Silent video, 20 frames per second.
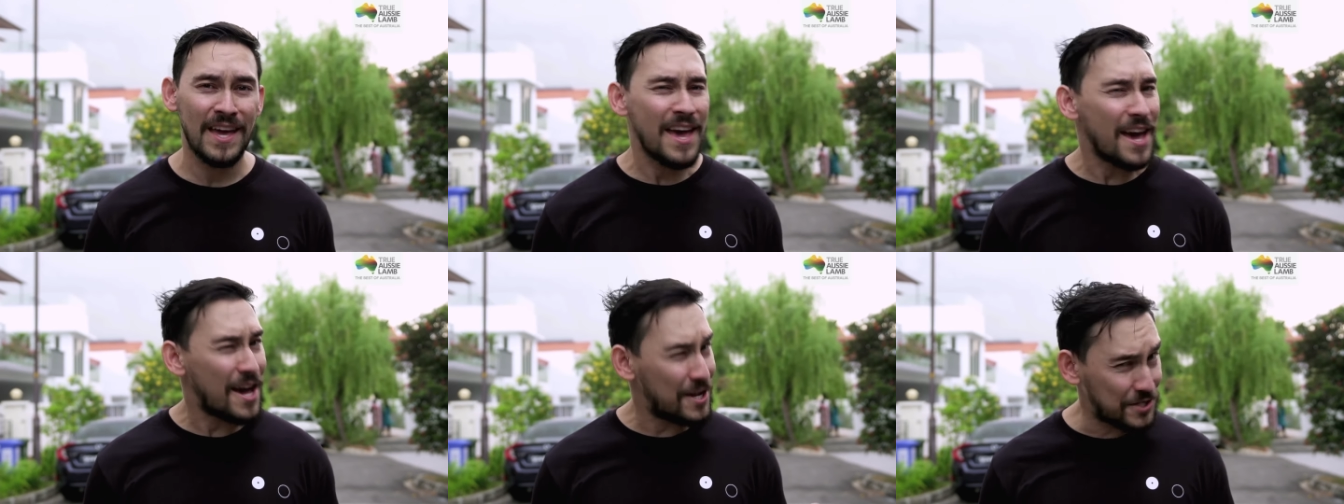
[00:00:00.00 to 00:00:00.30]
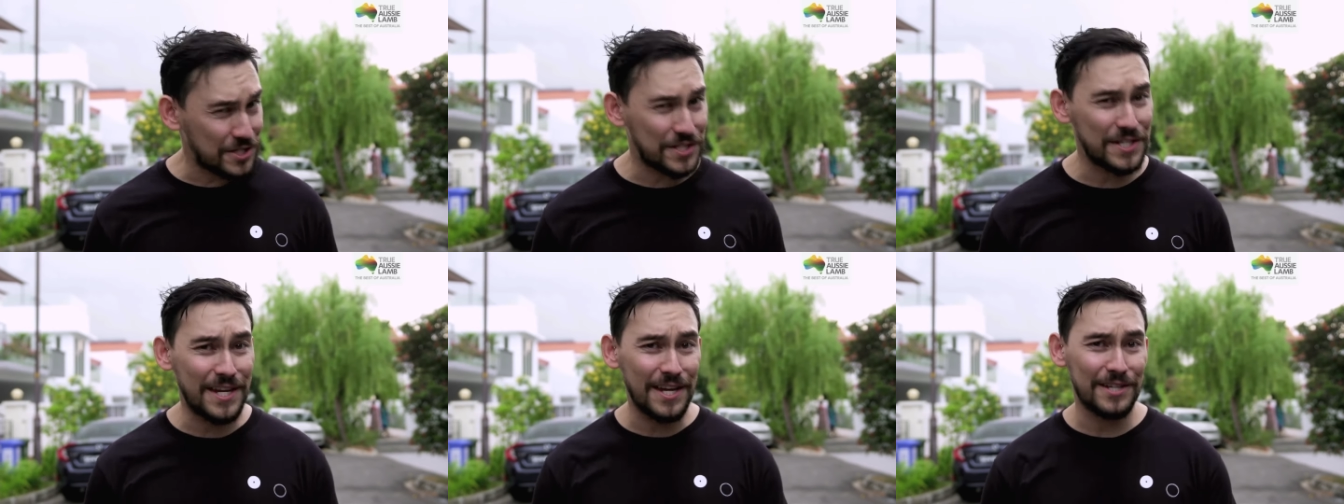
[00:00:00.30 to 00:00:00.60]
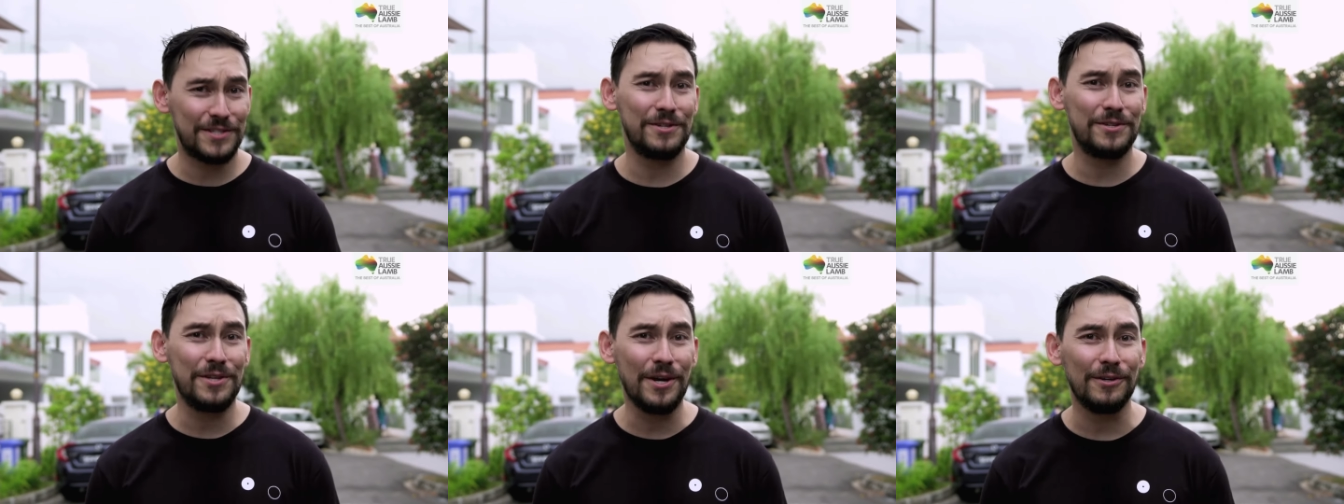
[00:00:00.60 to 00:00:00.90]
And just in
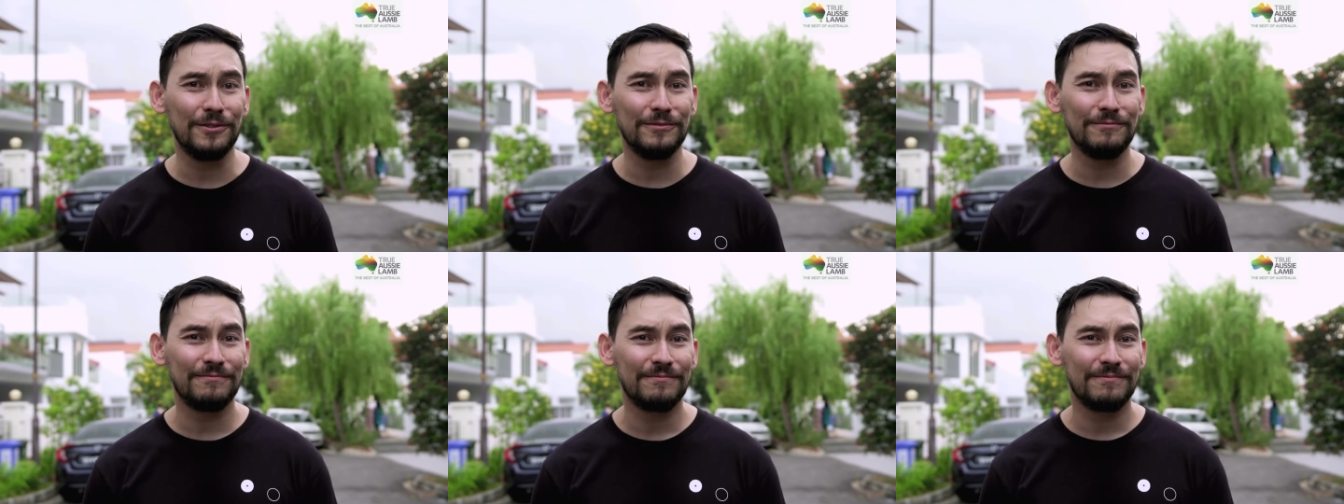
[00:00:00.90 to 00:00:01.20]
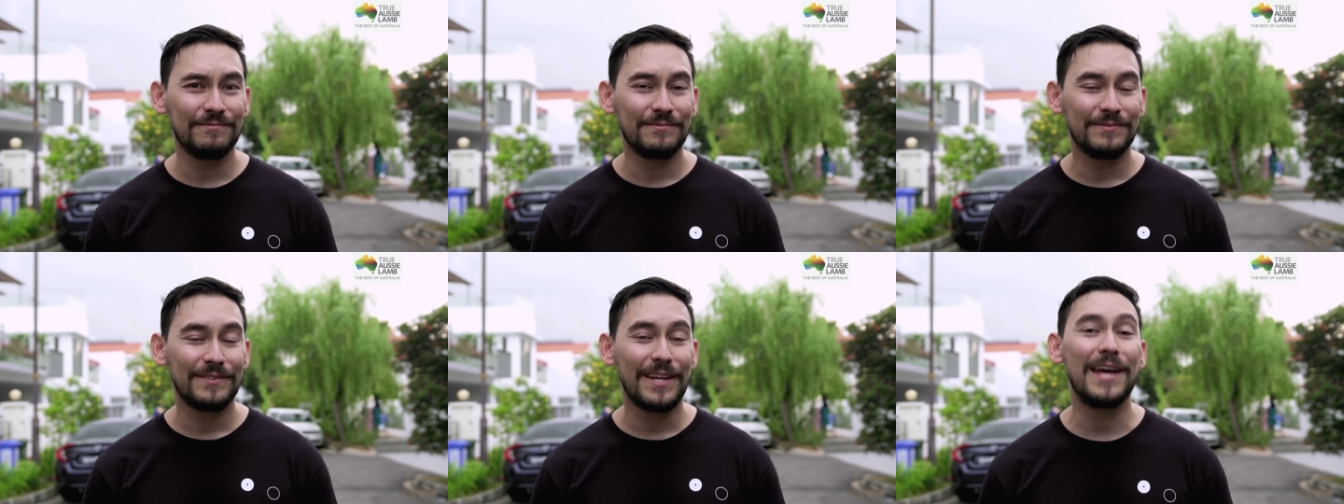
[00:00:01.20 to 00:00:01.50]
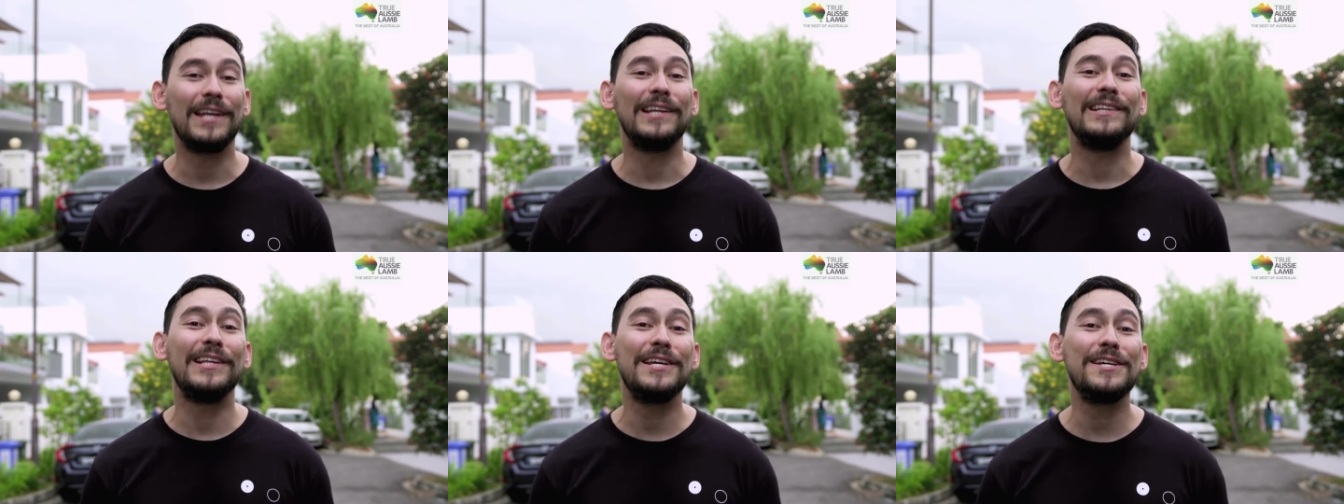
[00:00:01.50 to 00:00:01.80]
case you don't,
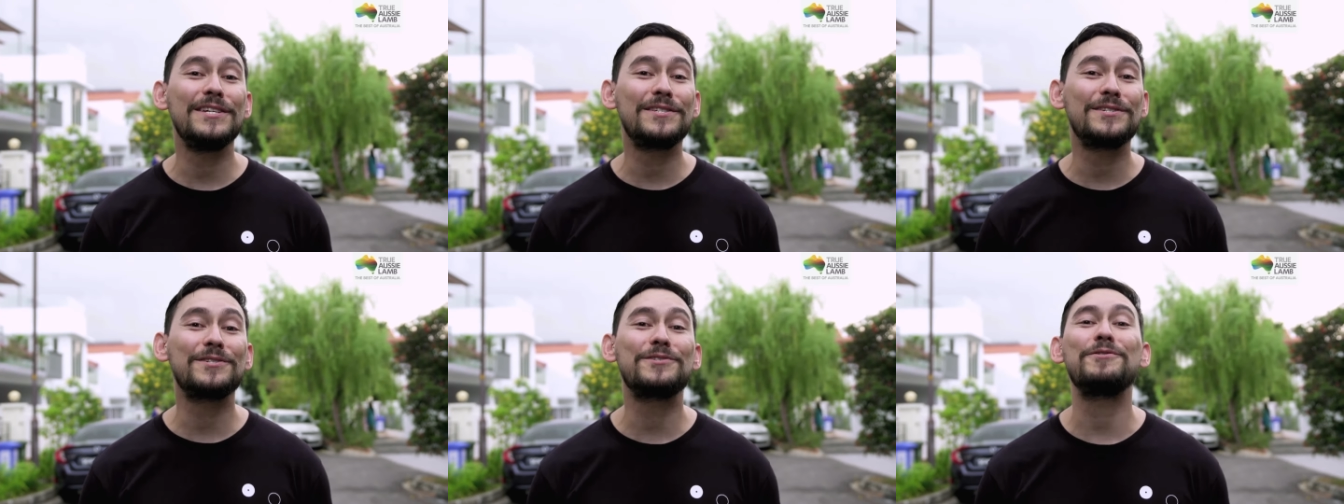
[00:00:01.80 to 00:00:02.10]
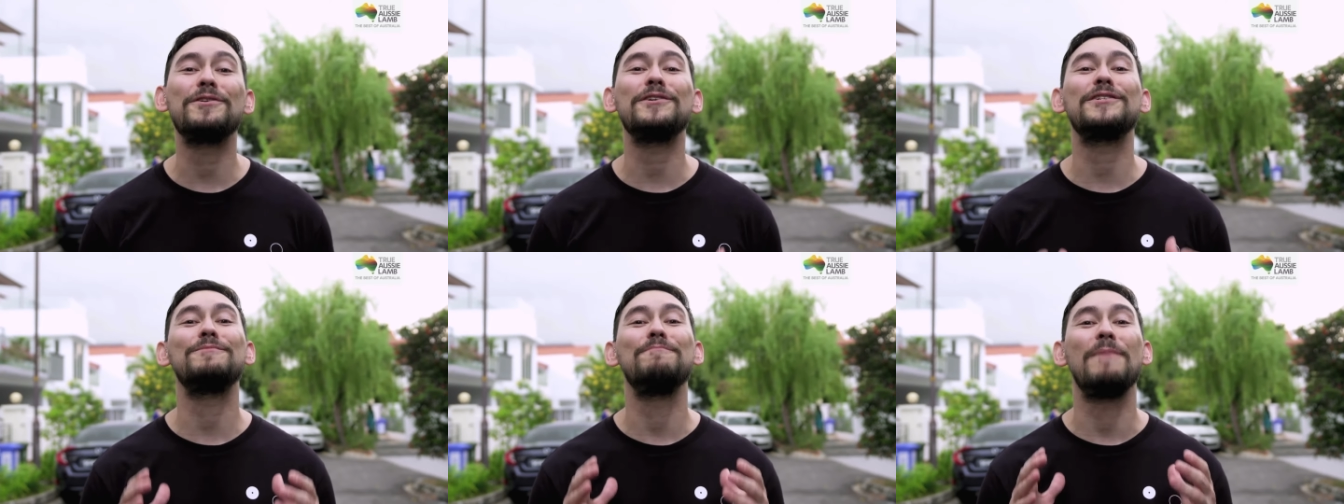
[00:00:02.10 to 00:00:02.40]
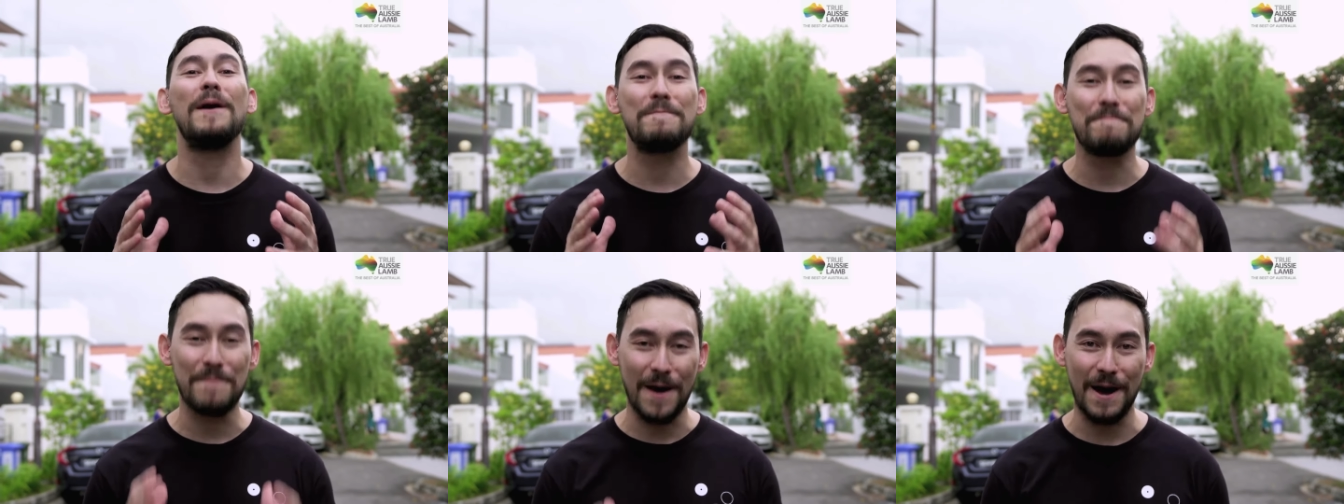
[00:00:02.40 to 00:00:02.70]
at least trust
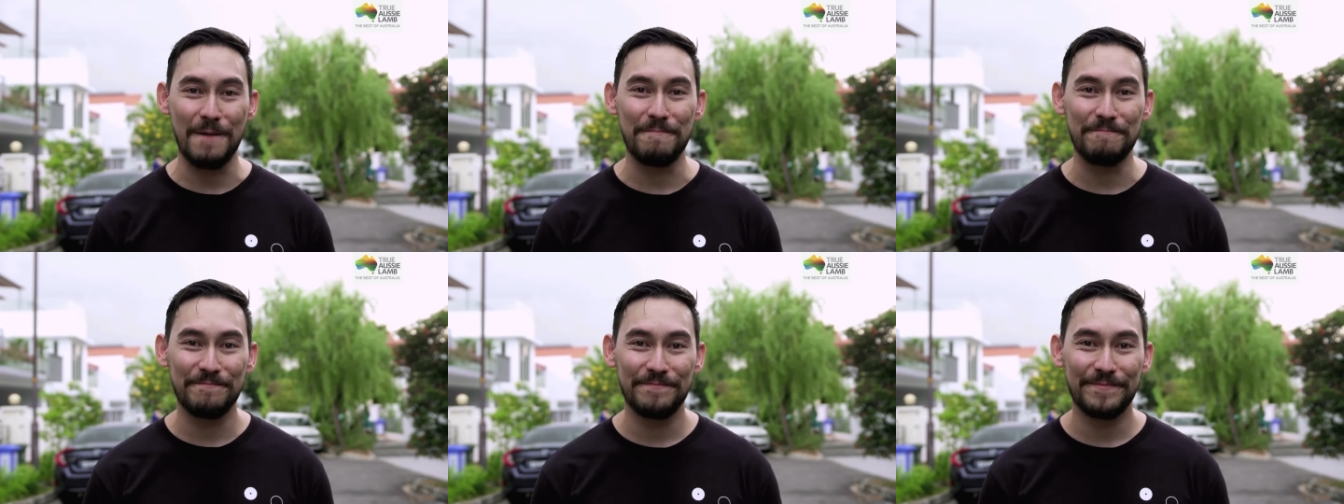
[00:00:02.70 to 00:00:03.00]
my mom.